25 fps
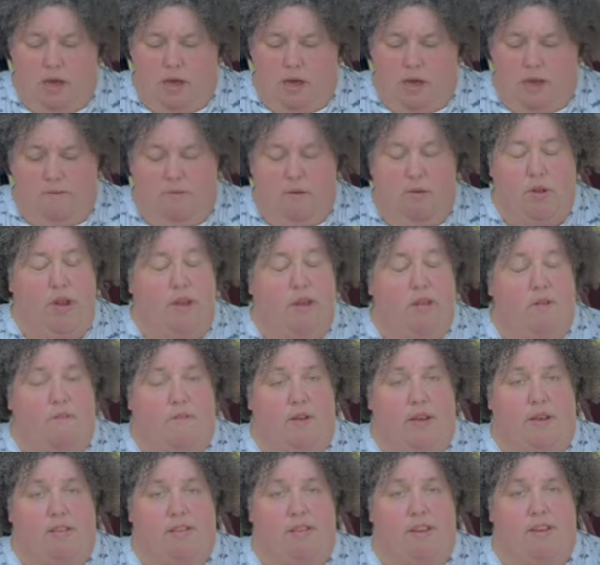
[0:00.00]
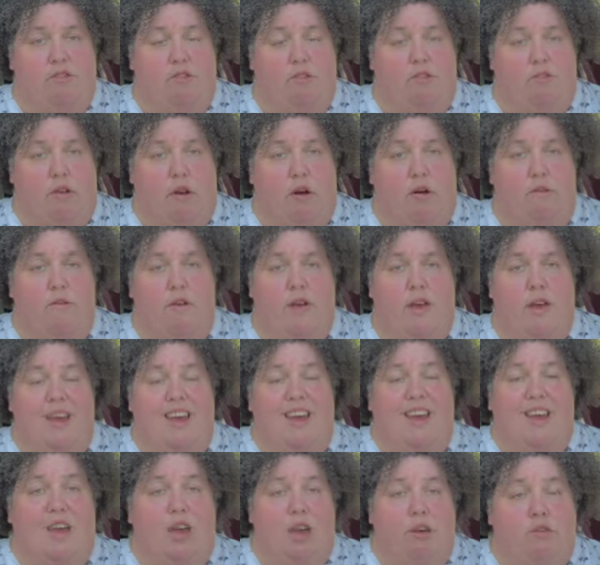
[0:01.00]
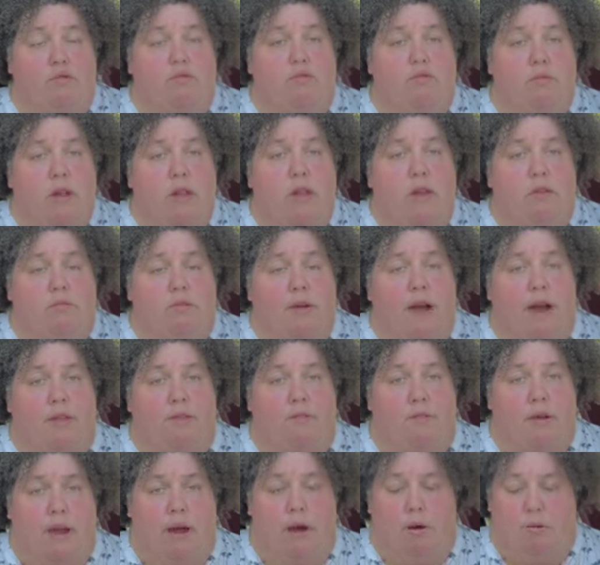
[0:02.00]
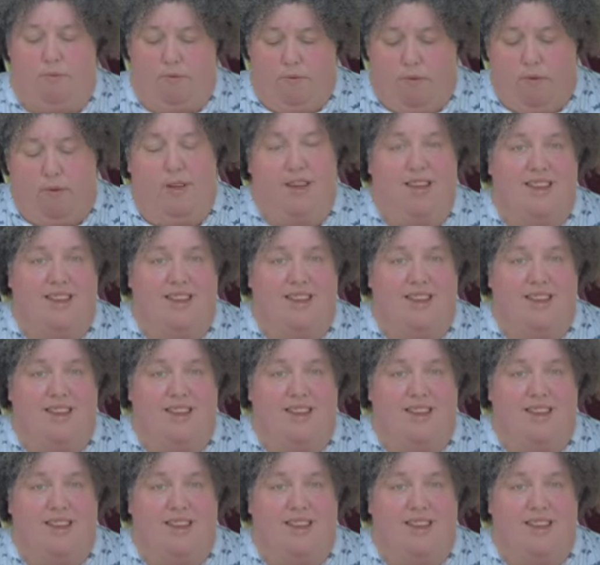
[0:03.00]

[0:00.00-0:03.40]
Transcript: if you need to fix things yourself, is really rather helpful.